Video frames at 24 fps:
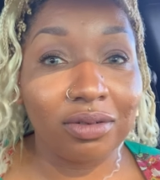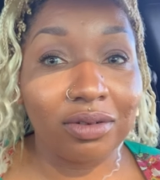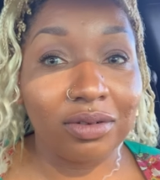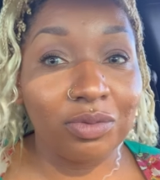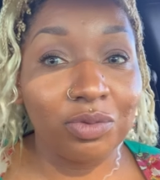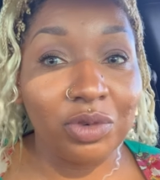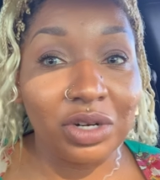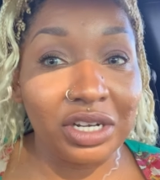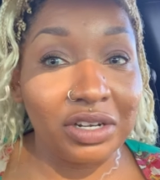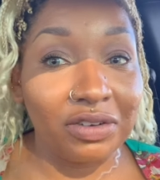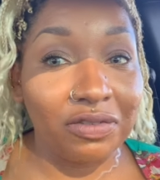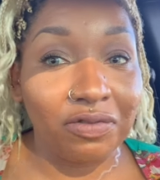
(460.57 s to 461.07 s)

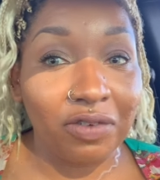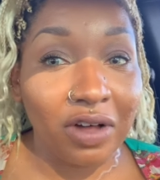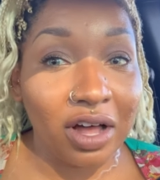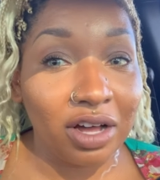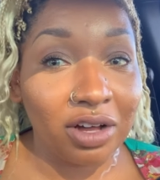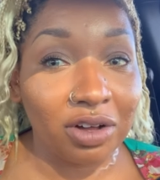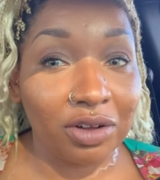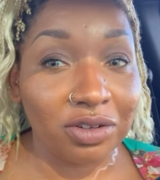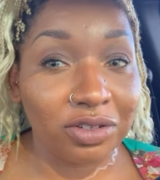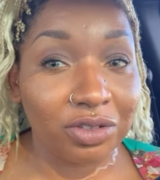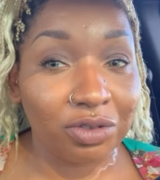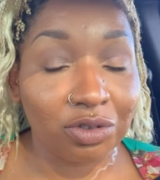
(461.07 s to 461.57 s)
wouldn't fuck
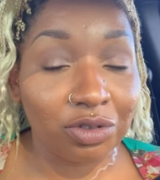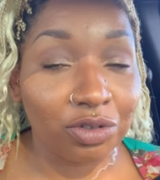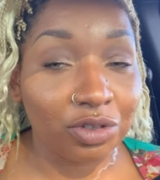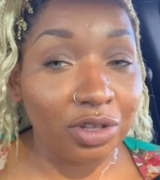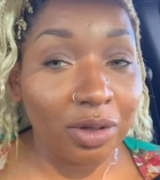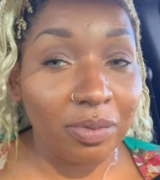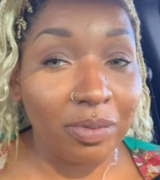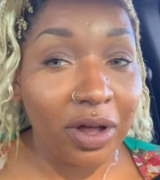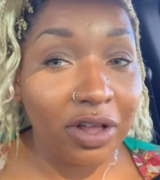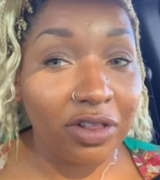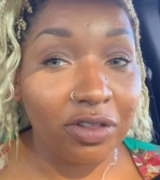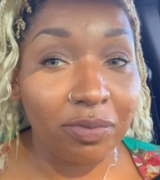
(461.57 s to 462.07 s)

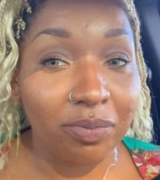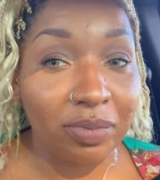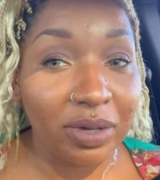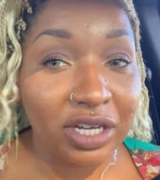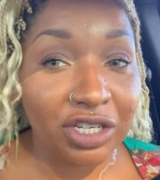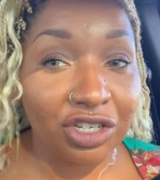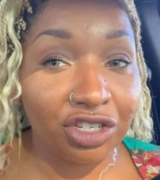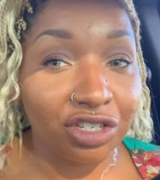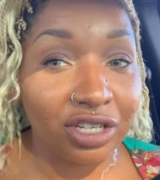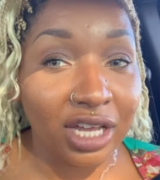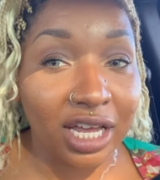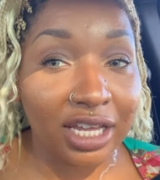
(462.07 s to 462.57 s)
some other
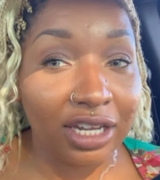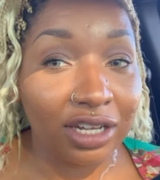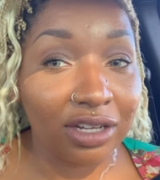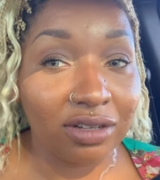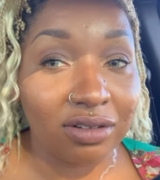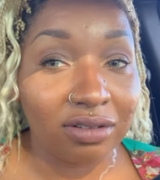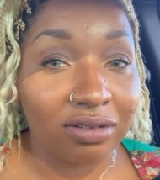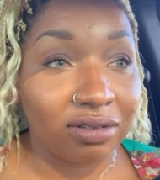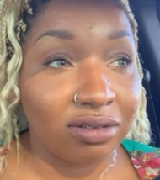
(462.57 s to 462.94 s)
bitch that's,